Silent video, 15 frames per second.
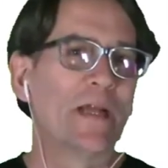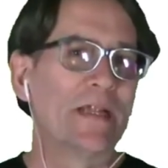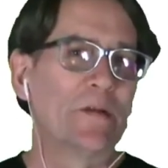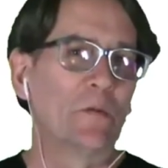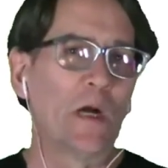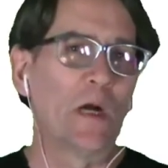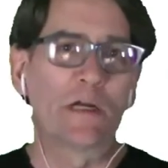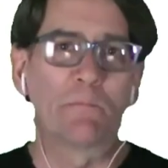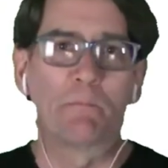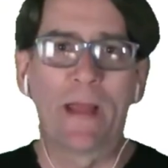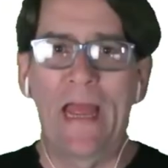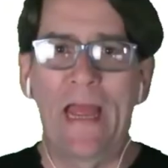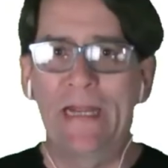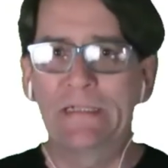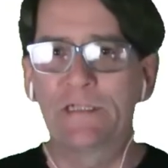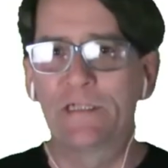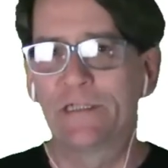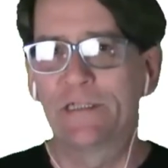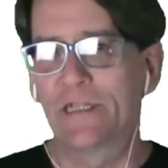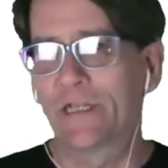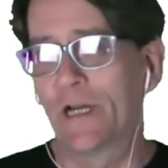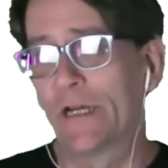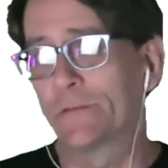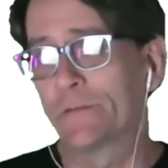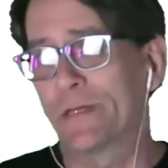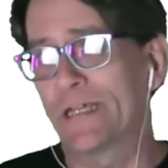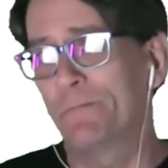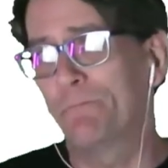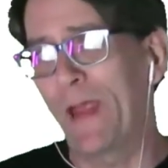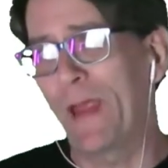and welcome back to the
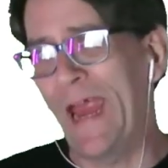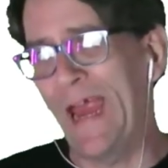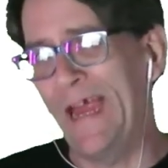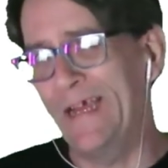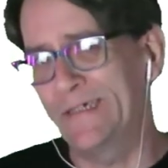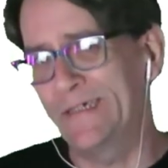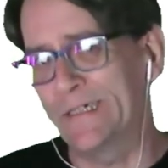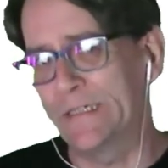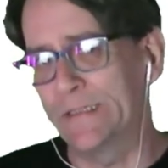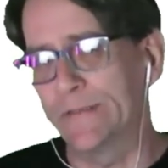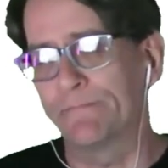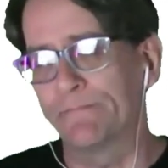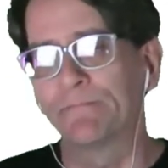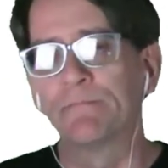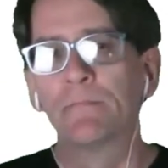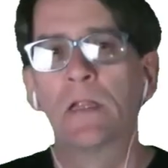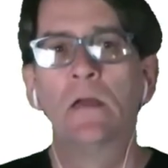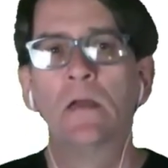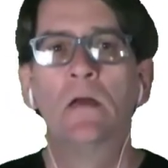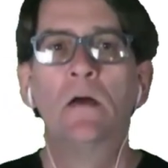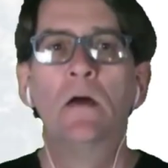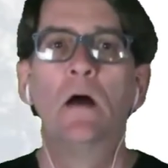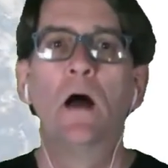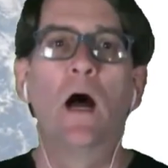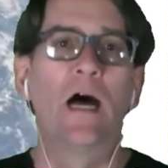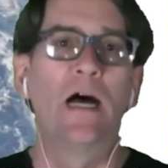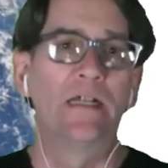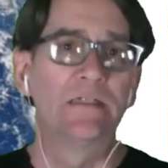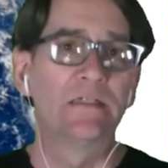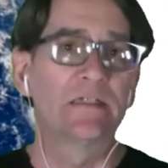Cosmic Companion.
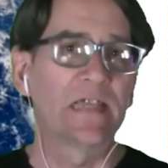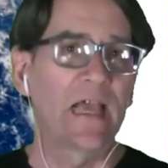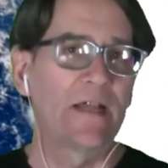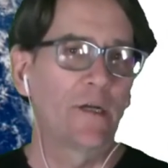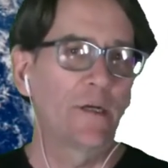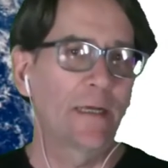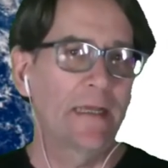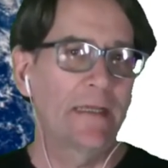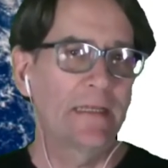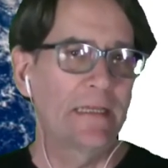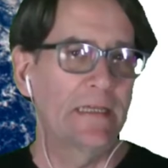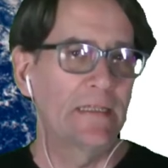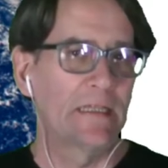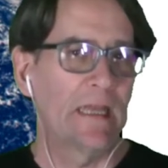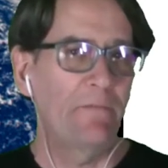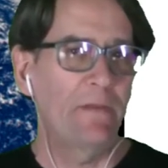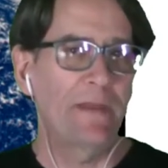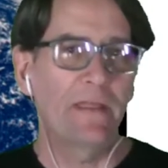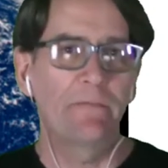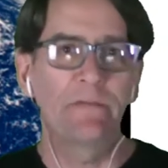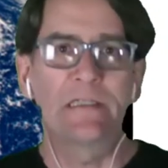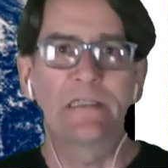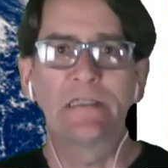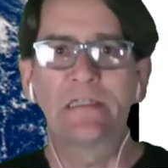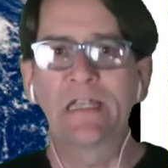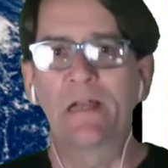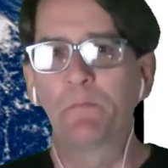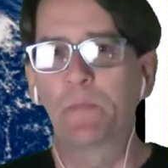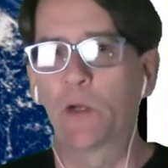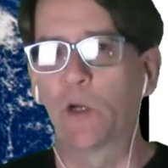On Saturday, the 11th of
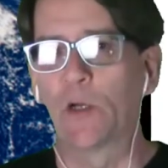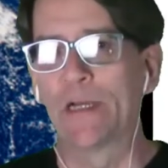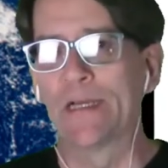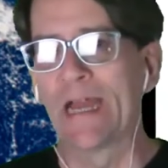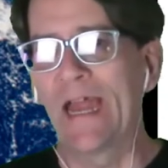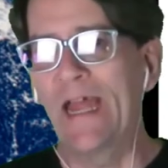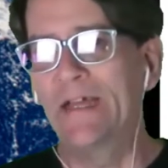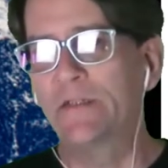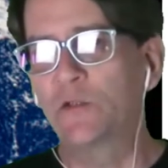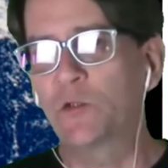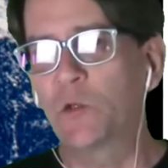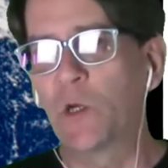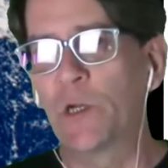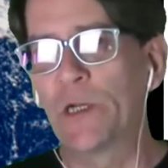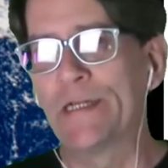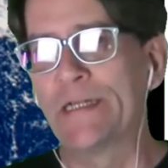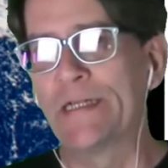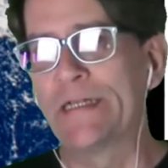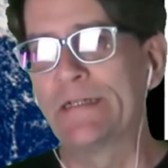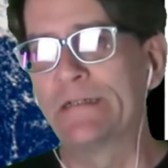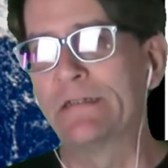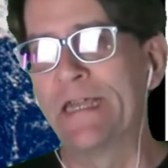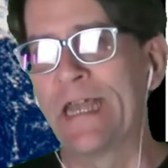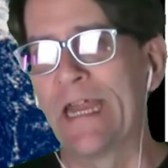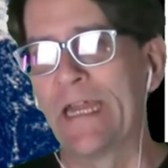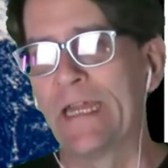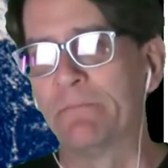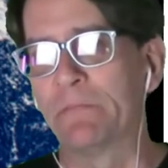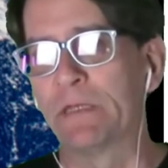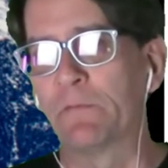December, an asteroid
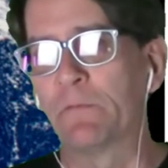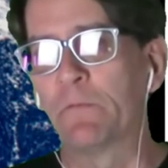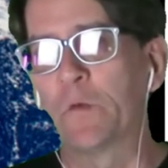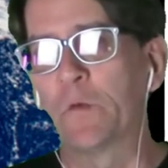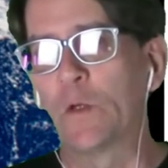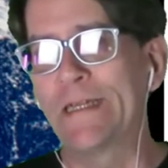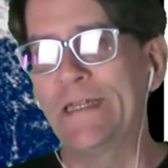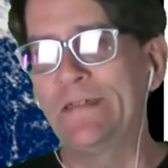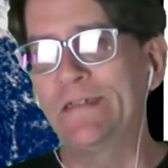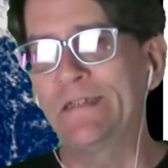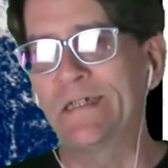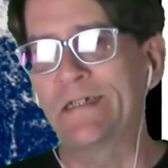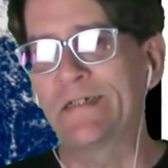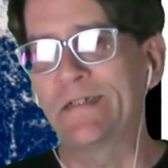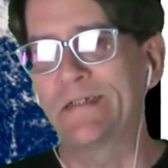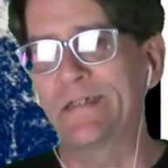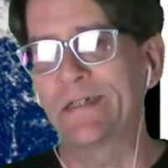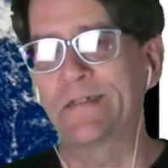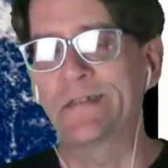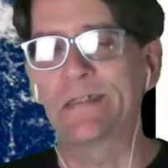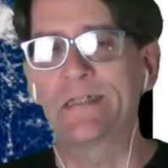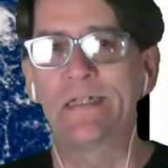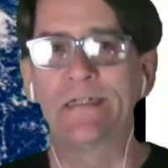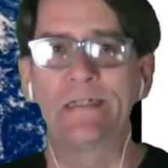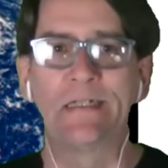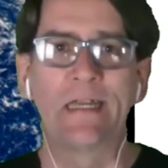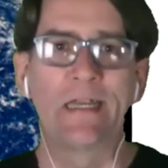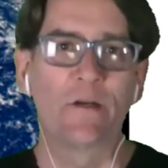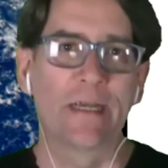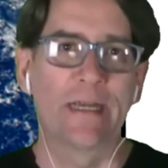named 4660
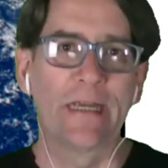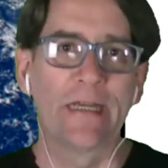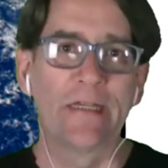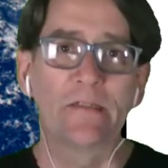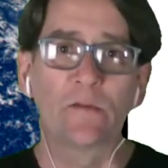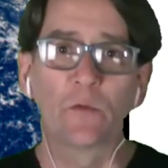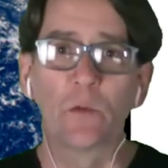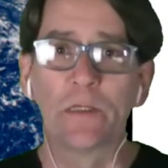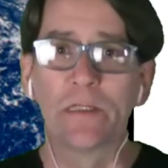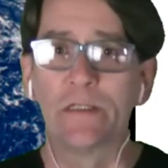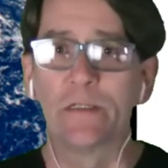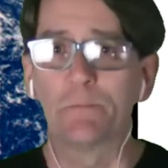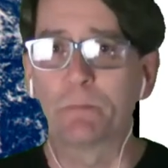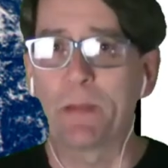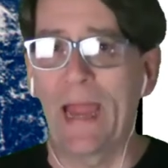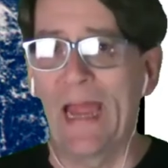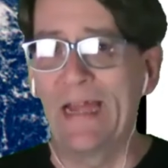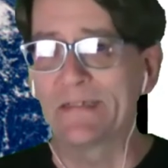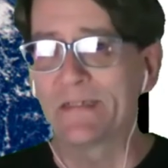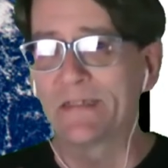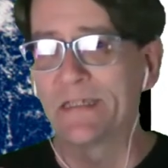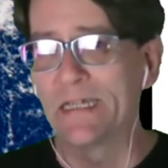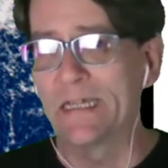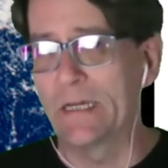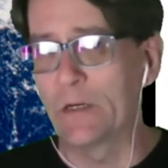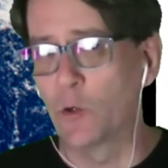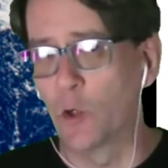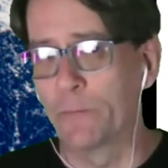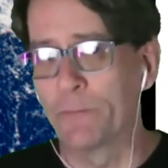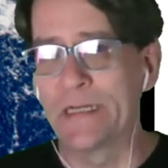Nereus will pass the
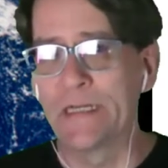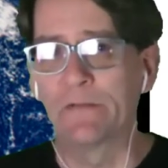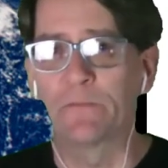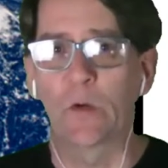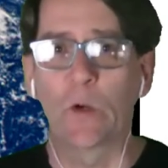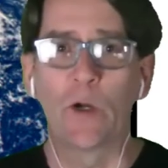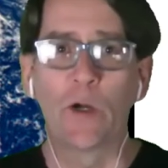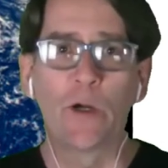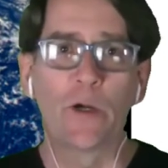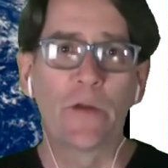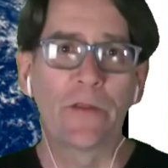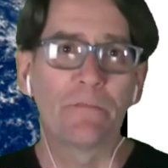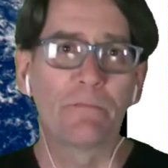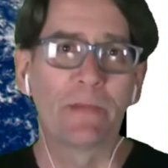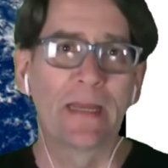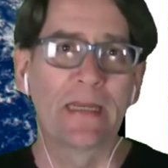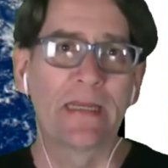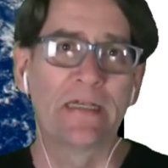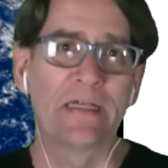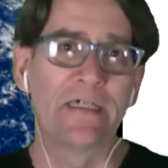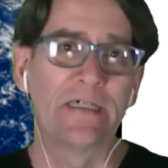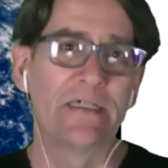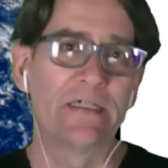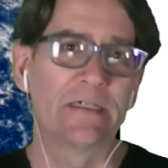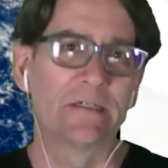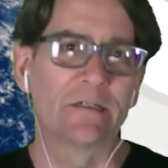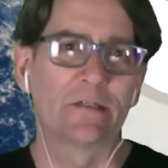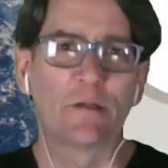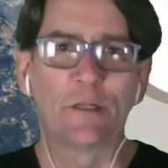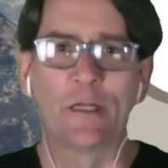orbit of Earth, making a
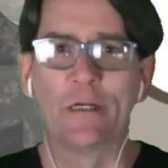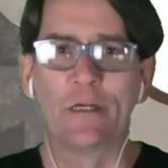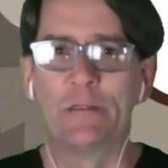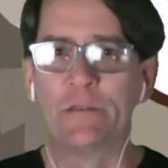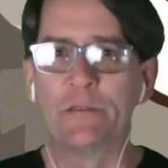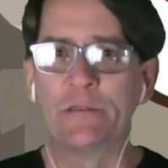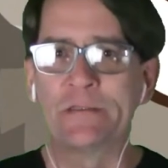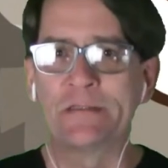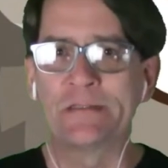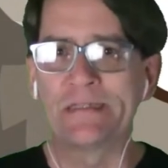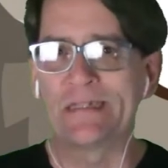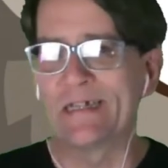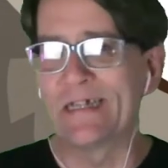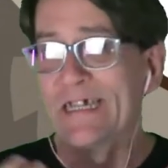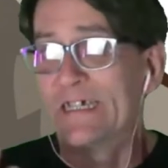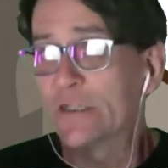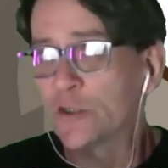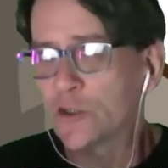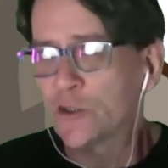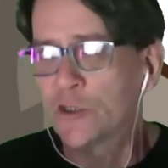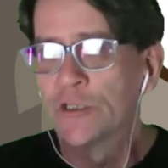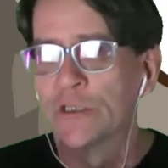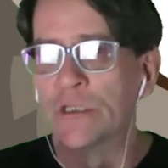close ish